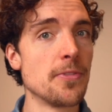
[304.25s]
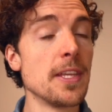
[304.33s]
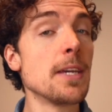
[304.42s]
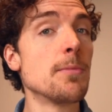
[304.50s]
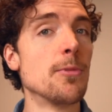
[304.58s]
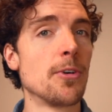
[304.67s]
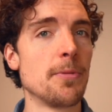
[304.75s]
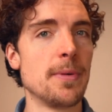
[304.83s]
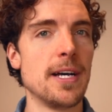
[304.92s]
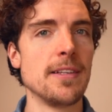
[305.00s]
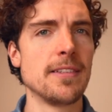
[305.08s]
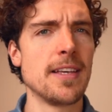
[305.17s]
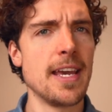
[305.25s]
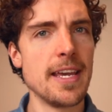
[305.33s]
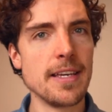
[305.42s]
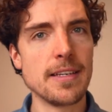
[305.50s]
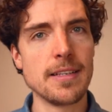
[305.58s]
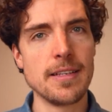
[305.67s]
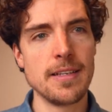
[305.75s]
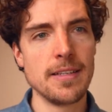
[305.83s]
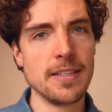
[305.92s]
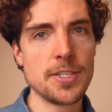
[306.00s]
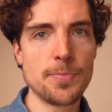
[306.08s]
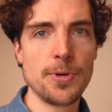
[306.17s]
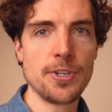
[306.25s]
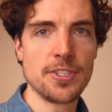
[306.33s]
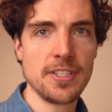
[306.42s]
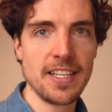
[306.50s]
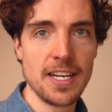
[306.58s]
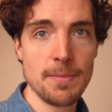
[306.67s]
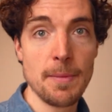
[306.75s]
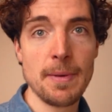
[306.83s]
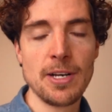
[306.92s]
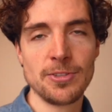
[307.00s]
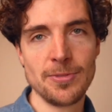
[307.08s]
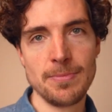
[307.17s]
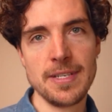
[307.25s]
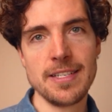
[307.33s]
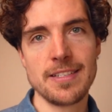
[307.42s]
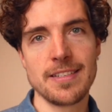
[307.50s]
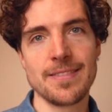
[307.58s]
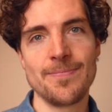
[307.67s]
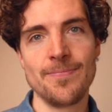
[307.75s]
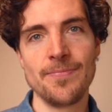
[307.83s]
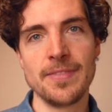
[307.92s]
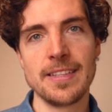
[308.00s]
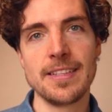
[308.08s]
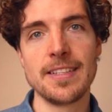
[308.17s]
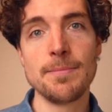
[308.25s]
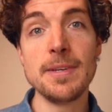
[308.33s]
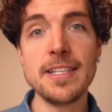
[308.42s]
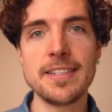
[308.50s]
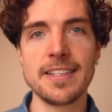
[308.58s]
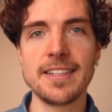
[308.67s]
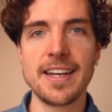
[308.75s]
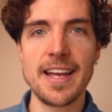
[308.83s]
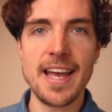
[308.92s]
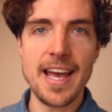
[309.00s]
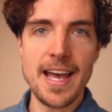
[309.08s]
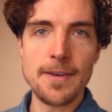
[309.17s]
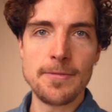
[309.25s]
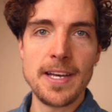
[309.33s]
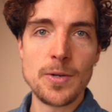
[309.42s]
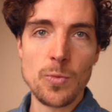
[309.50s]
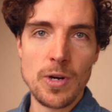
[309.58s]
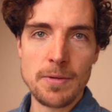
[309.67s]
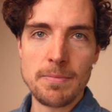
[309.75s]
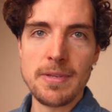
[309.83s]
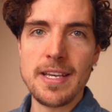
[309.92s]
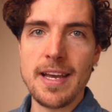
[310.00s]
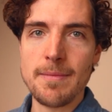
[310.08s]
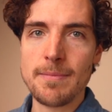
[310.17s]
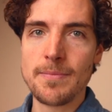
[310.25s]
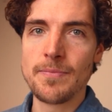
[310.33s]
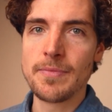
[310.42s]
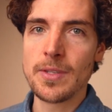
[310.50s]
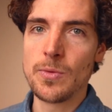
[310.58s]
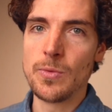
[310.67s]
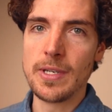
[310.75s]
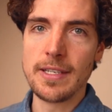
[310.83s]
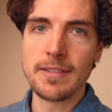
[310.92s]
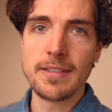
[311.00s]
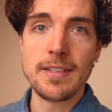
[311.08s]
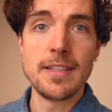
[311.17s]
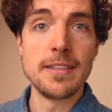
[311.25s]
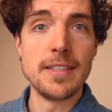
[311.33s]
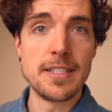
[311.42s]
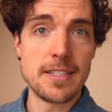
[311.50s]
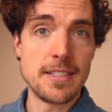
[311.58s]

think more about, hey, this person that I'm about to meet, the meeting that I have at 1 p.m. with this